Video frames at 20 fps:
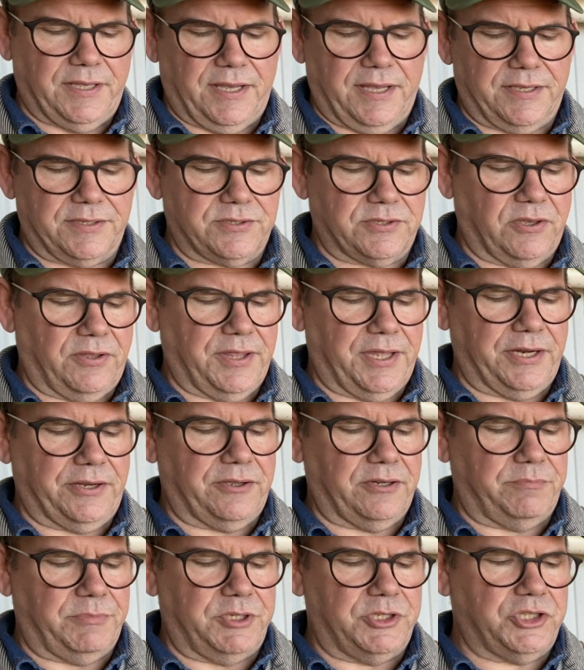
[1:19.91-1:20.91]
so that it
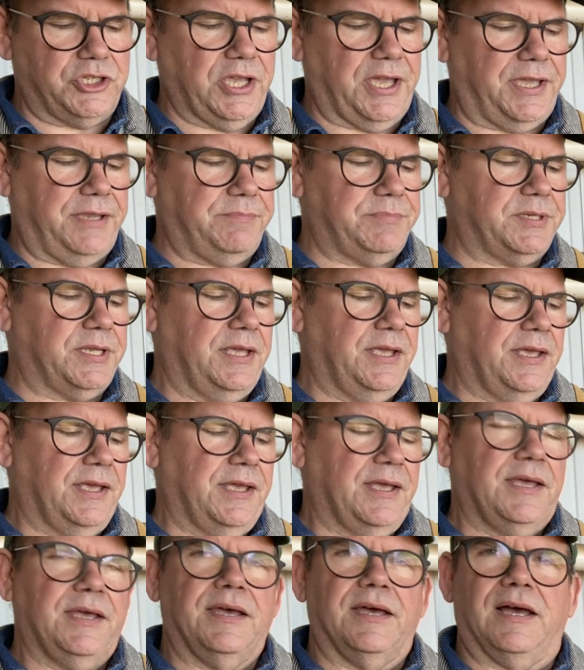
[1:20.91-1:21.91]
could be shaped,
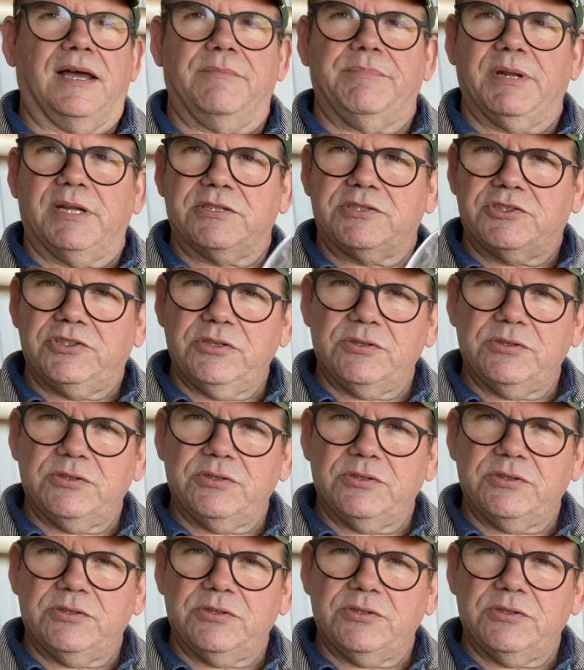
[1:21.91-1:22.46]
but it's too